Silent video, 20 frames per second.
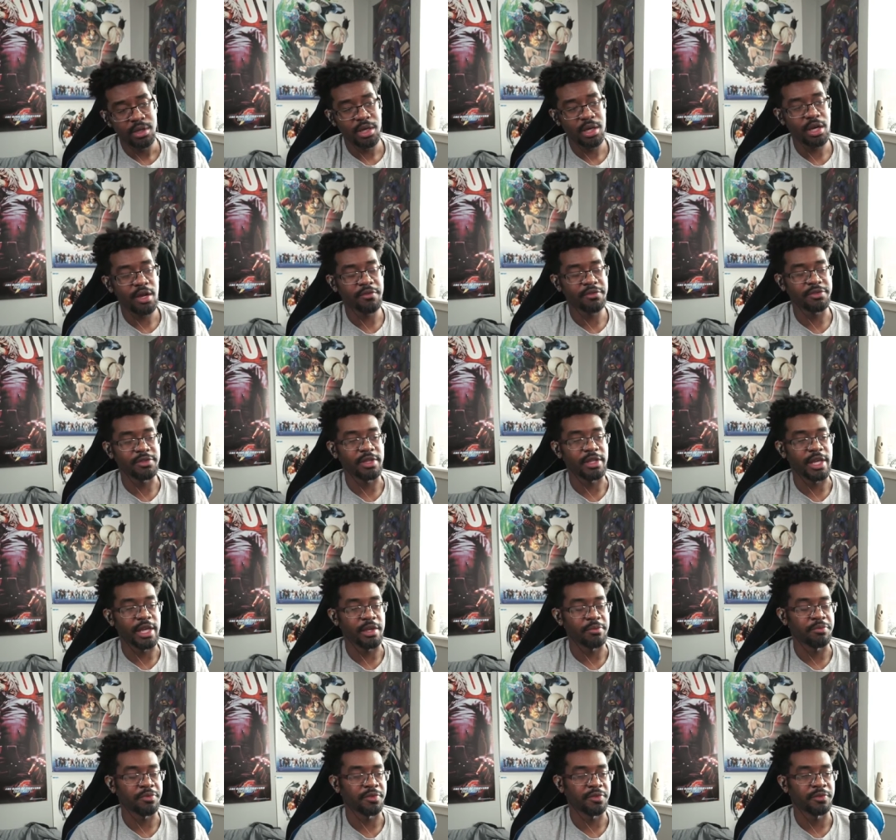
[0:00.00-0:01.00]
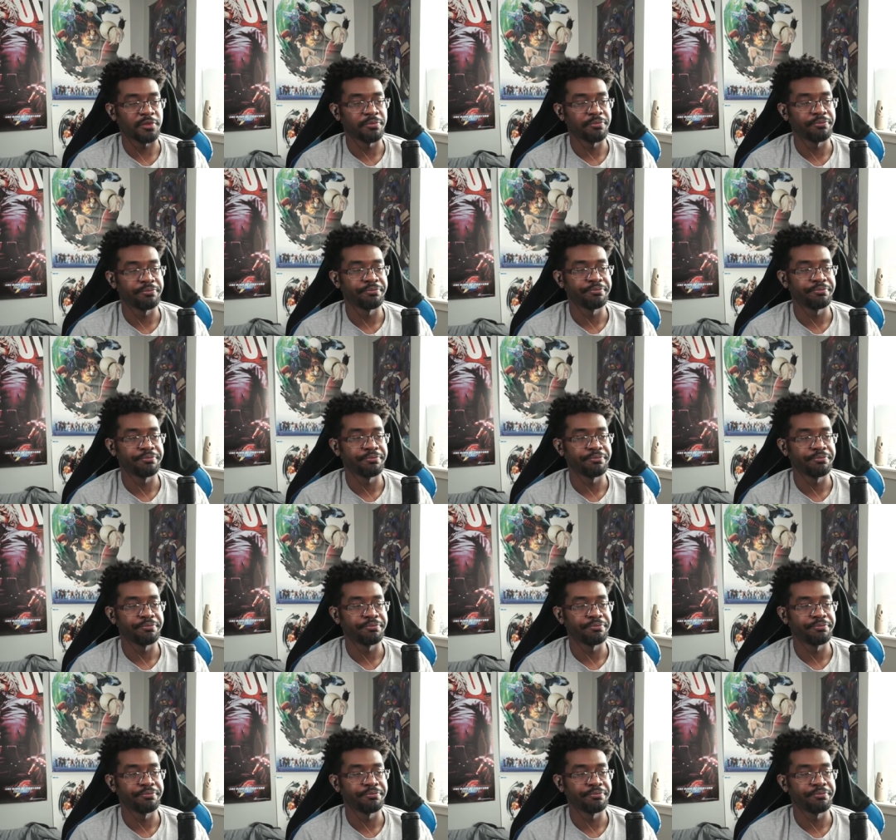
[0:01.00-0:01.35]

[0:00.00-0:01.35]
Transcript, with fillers: And obviously the names.